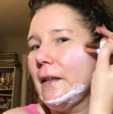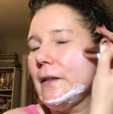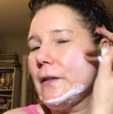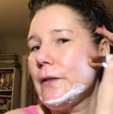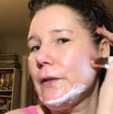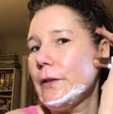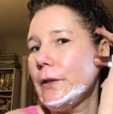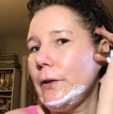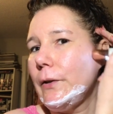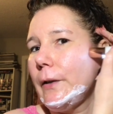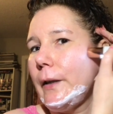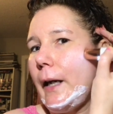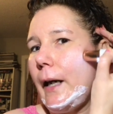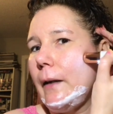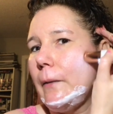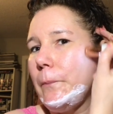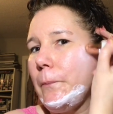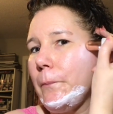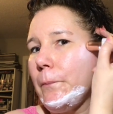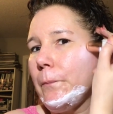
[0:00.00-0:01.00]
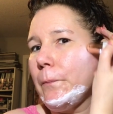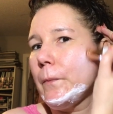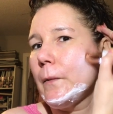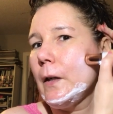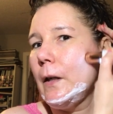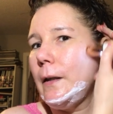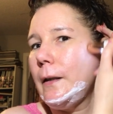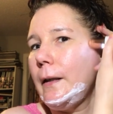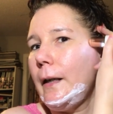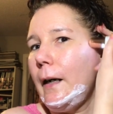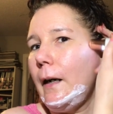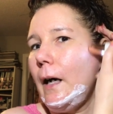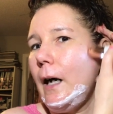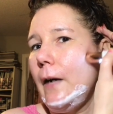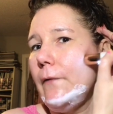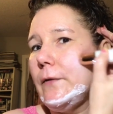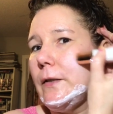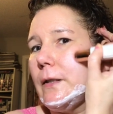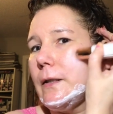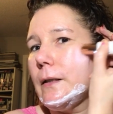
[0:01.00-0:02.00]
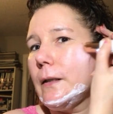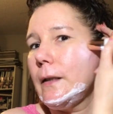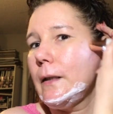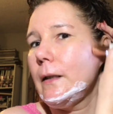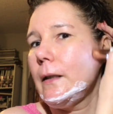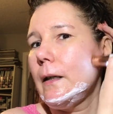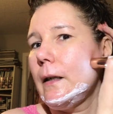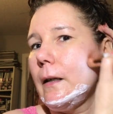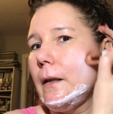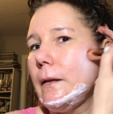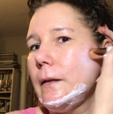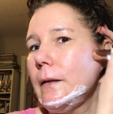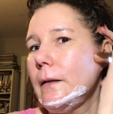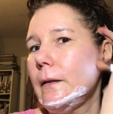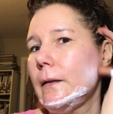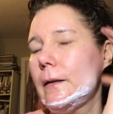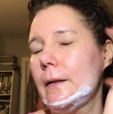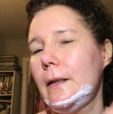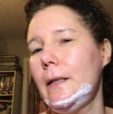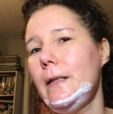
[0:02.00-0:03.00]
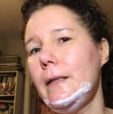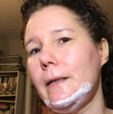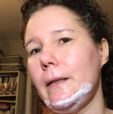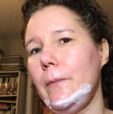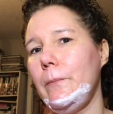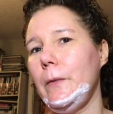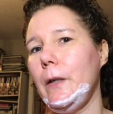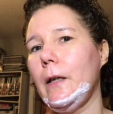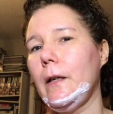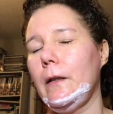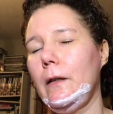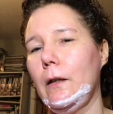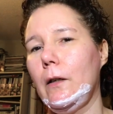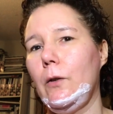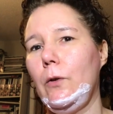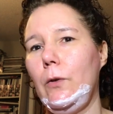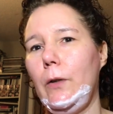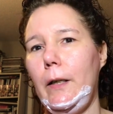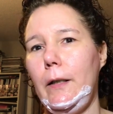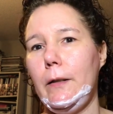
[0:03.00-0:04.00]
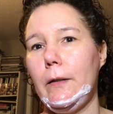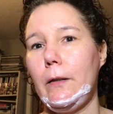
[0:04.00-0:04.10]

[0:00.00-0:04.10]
So yeah. Now obviously this I'm not going to go as